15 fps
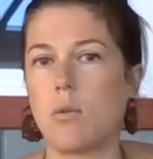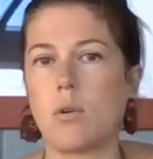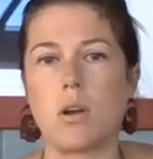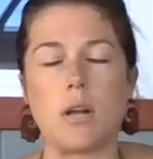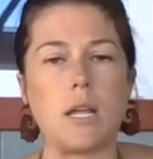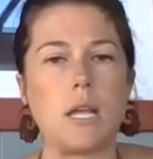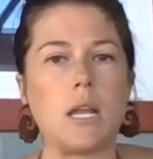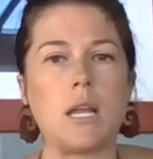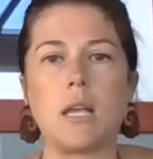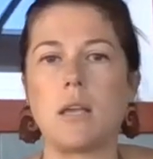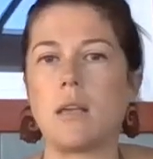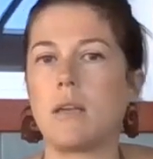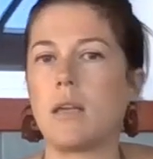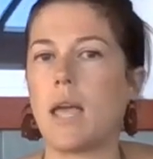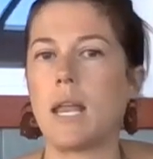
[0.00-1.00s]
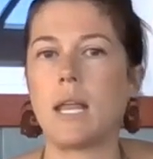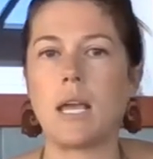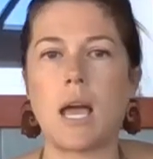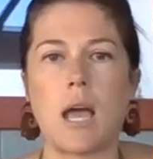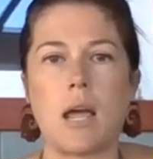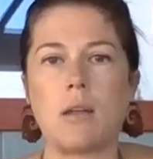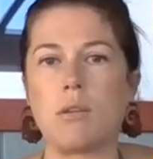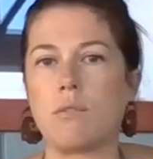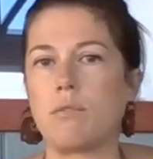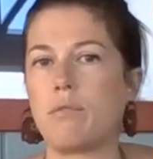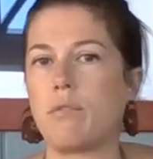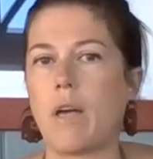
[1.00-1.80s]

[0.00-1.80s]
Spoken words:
or eating any kind of